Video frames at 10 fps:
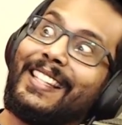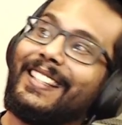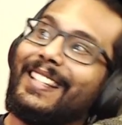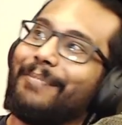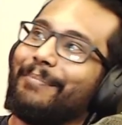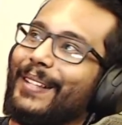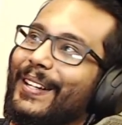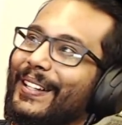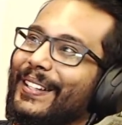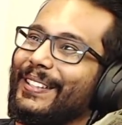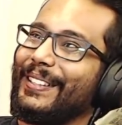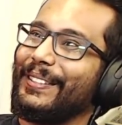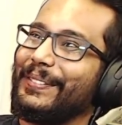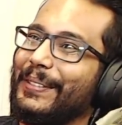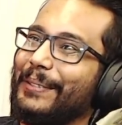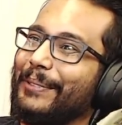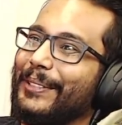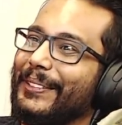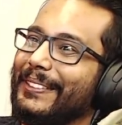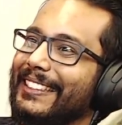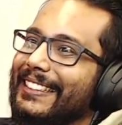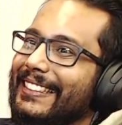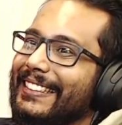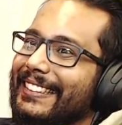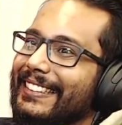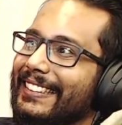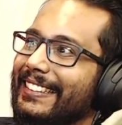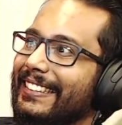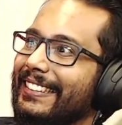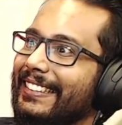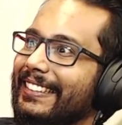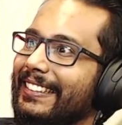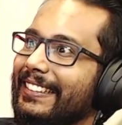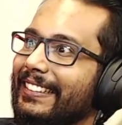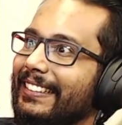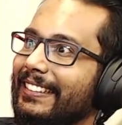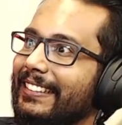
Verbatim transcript: It appeared, the full moon. Oh!